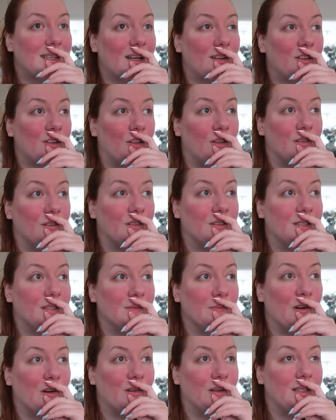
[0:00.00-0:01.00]
10 o'clock
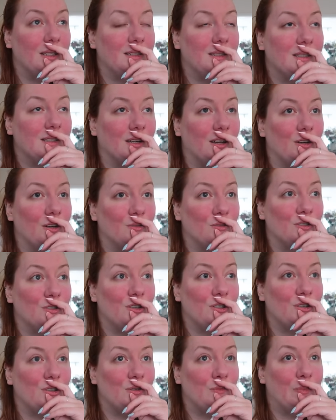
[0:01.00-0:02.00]
this morning to go
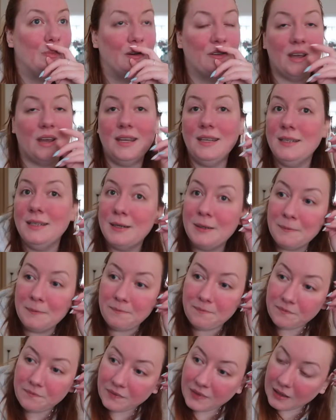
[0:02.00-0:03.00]
to Bury.
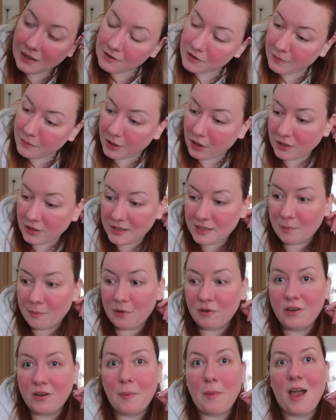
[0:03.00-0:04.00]
So we got into
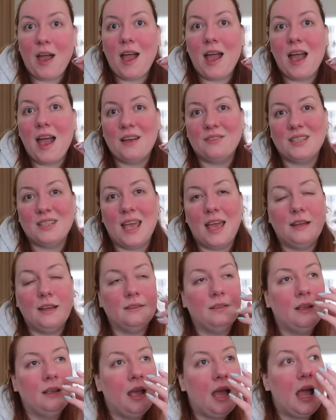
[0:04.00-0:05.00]
Bury about half
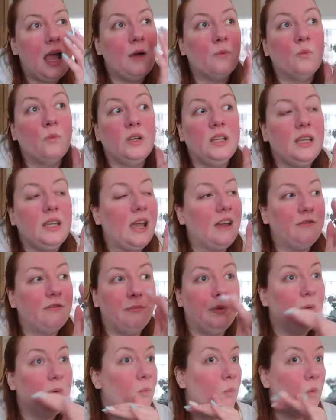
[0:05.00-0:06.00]
10 and we
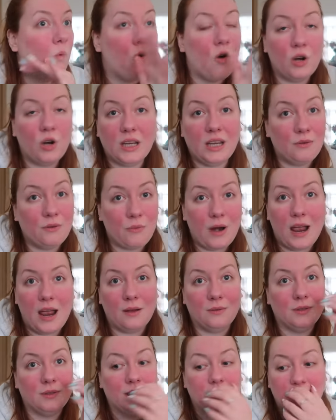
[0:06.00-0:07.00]
have been walking
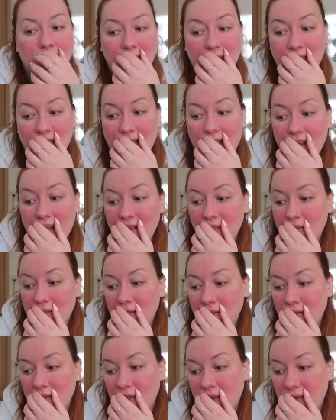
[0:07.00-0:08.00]
round
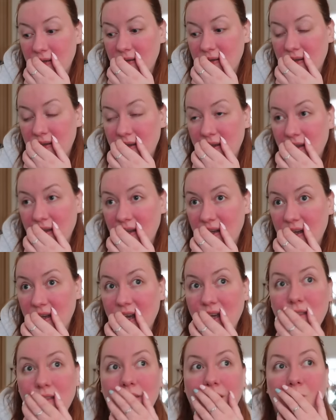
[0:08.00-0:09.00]
till, uh,
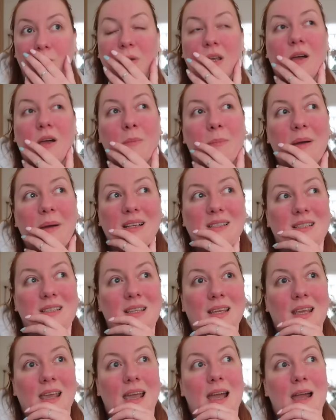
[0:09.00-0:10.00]
I think we got back to
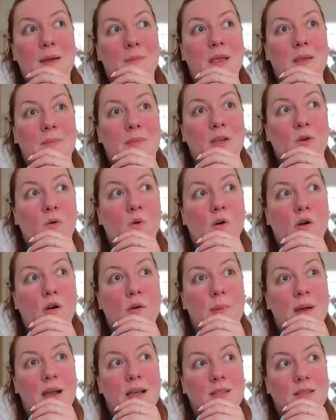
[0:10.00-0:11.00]
the car maybe
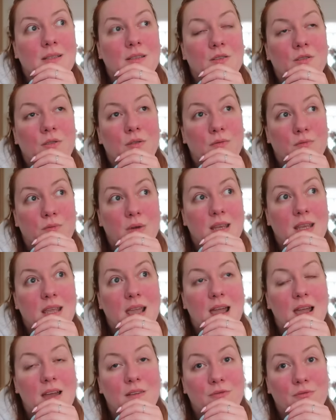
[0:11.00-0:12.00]
quarter past three,
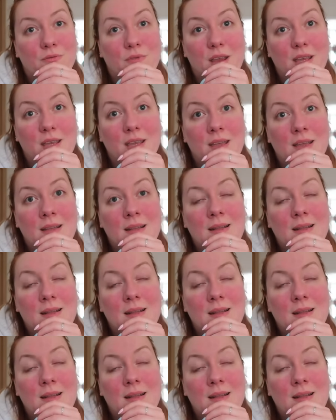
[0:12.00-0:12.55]
half three.